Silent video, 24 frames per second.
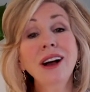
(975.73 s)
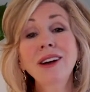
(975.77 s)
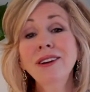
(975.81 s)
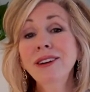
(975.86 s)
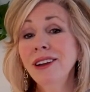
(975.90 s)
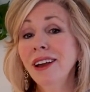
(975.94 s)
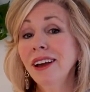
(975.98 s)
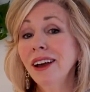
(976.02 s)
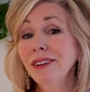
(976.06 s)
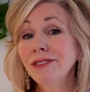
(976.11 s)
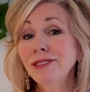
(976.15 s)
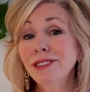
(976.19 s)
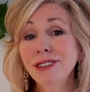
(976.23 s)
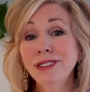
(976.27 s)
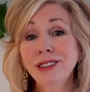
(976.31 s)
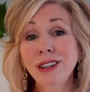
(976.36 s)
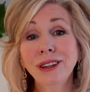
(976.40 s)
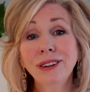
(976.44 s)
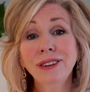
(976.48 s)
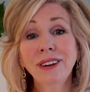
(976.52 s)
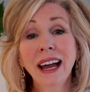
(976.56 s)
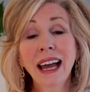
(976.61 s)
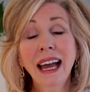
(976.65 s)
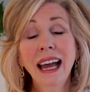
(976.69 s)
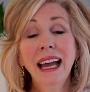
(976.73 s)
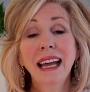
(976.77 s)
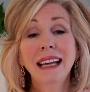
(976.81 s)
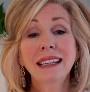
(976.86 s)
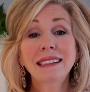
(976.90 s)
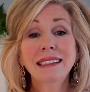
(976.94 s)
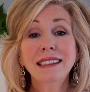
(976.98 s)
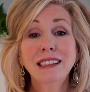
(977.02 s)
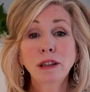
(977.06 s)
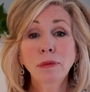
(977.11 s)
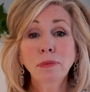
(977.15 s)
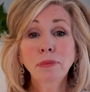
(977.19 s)
all you have to do
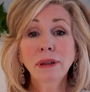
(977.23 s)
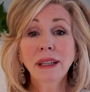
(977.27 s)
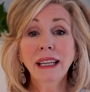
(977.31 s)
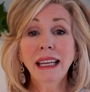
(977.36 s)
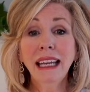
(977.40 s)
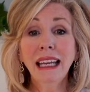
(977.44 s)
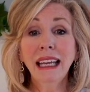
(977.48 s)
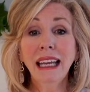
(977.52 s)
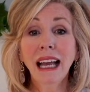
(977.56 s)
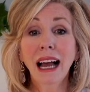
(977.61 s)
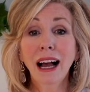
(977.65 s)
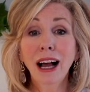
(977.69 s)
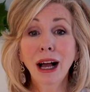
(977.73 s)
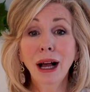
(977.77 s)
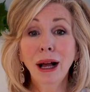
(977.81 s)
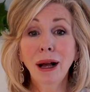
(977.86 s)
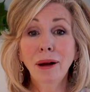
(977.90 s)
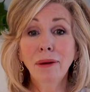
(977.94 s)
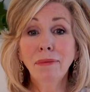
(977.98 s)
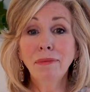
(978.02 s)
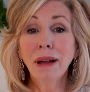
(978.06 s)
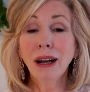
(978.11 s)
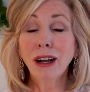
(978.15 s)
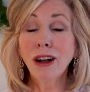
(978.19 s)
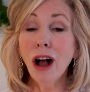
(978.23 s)
is simply um,